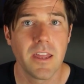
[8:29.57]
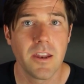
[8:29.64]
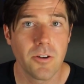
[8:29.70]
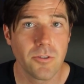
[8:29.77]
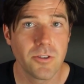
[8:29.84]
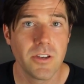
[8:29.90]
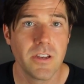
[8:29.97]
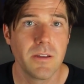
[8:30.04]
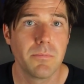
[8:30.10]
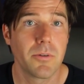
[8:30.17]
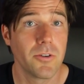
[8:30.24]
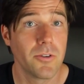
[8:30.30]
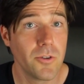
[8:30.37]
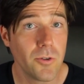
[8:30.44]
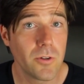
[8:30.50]
energy
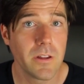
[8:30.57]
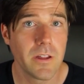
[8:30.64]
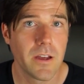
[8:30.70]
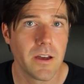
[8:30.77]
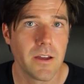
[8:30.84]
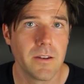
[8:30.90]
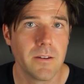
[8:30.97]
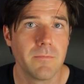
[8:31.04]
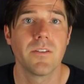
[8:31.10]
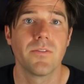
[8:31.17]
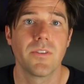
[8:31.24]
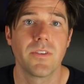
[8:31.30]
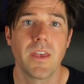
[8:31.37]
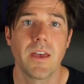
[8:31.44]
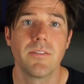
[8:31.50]
per nucleon of
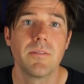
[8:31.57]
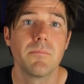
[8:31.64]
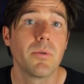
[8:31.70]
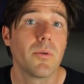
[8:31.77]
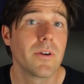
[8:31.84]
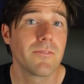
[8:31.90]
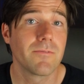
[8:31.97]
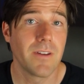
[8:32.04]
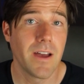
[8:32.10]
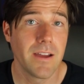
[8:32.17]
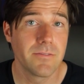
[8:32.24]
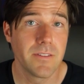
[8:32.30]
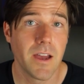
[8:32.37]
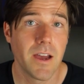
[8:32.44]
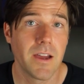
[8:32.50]

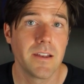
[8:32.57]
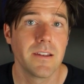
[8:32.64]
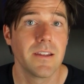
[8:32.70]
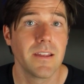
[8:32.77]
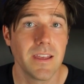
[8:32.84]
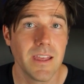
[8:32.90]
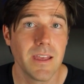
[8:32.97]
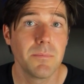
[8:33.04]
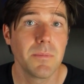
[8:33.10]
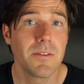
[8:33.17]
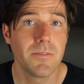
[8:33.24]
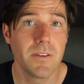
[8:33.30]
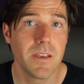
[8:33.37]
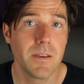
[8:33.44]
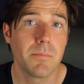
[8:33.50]
7.59
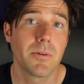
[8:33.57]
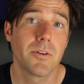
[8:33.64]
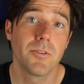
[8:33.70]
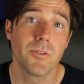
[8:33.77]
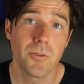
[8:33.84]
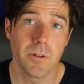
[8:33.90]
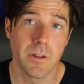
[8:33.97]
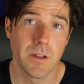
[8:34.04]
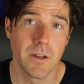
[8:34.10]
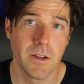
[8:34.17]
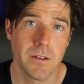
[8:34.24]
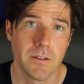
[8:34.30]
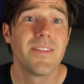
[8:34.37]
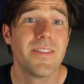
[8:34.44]
MeV per nucleon.